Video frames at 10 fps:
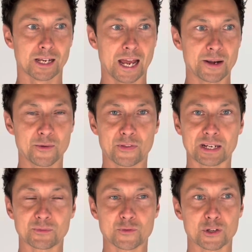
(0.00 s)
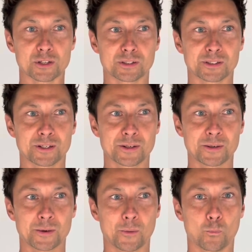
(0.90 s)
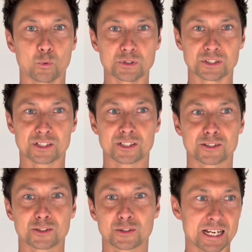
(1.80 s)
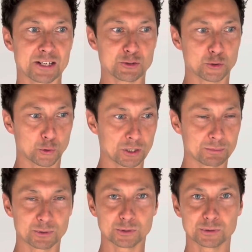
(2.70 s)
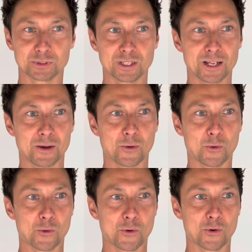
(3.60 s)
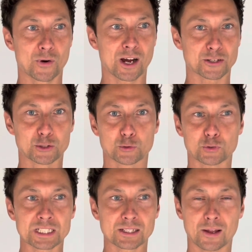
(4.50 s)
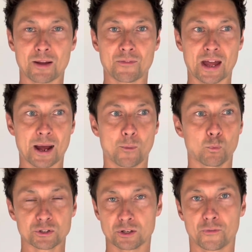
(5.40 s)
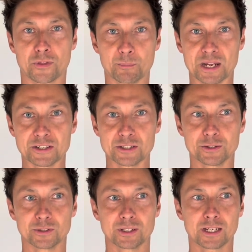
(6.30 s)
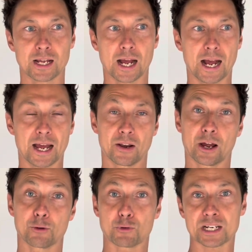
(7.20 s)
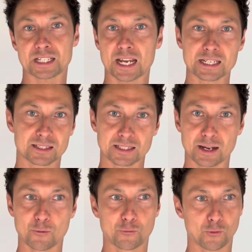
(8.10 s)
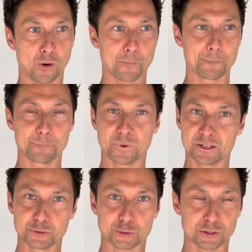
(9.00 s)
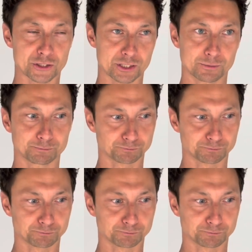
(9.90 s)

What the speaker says: anything that was enjoyable or a treat like that was off the menu, and I eradicated it from my nutrition.